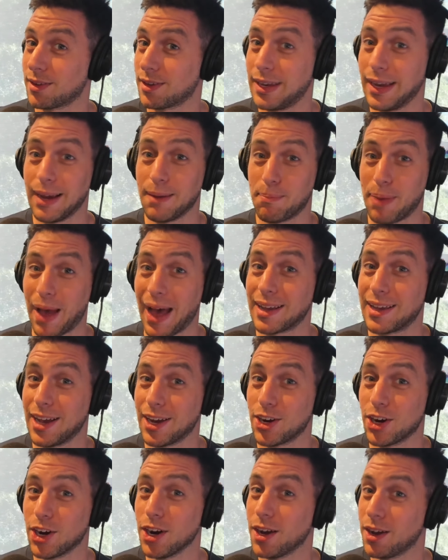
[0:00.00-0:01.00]
kick, bad
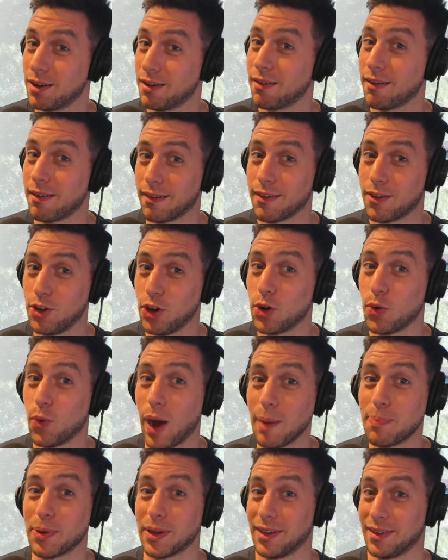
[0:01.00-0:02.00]
kicker, good
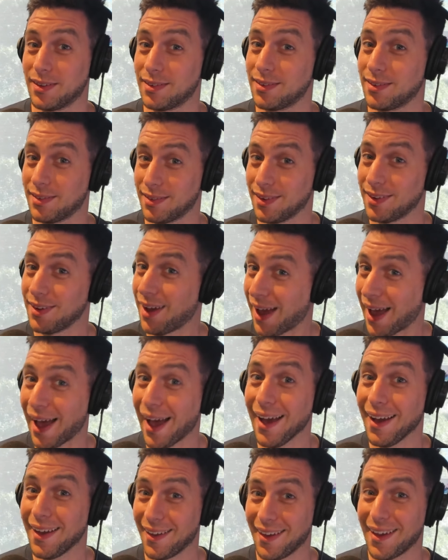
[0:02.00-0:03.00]
weapon.
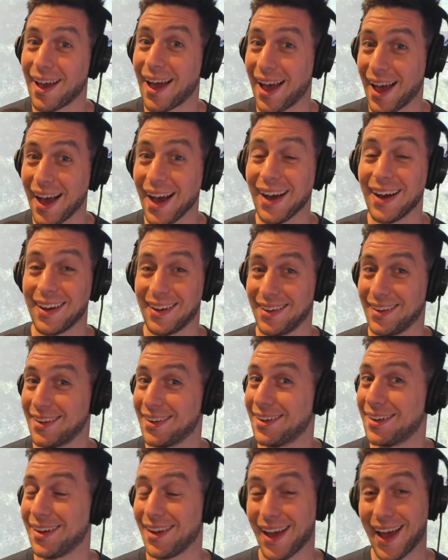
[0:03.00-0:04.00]
Ah, Craig ah,
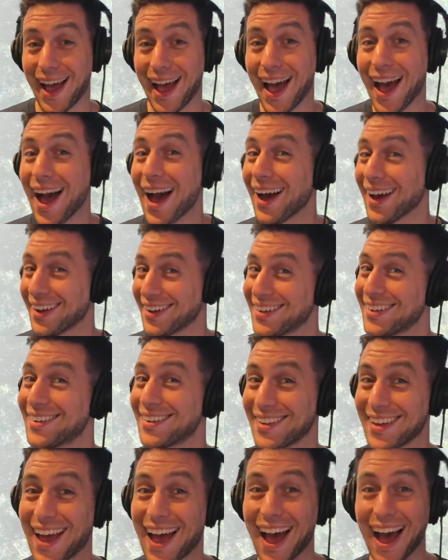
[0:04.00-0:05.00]
Hoffman, ah,
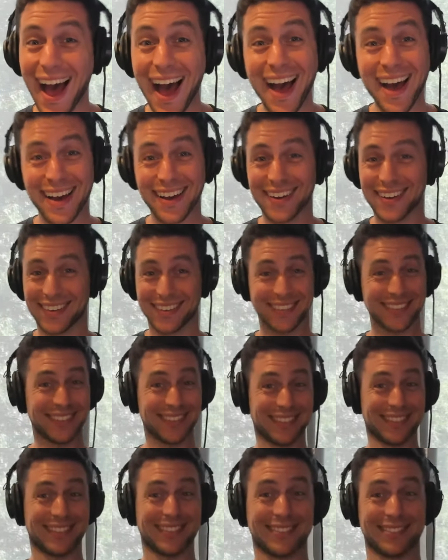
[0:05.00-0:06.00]
yeah,
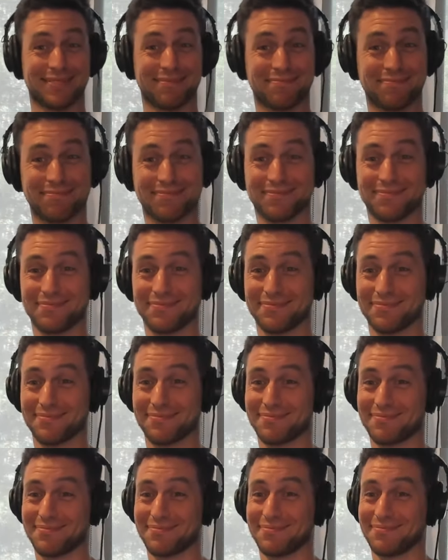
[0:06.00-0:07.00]
Mister Silver
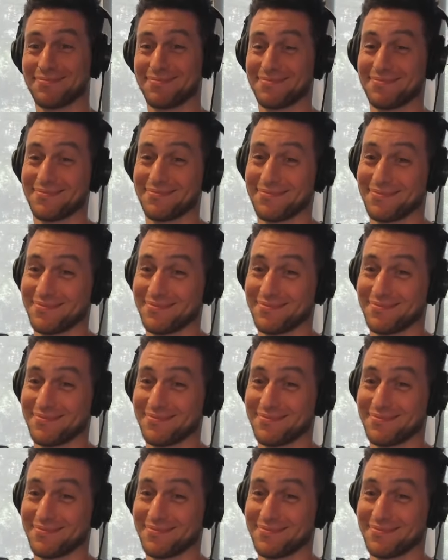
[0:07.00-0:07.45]
Lining. I, I've,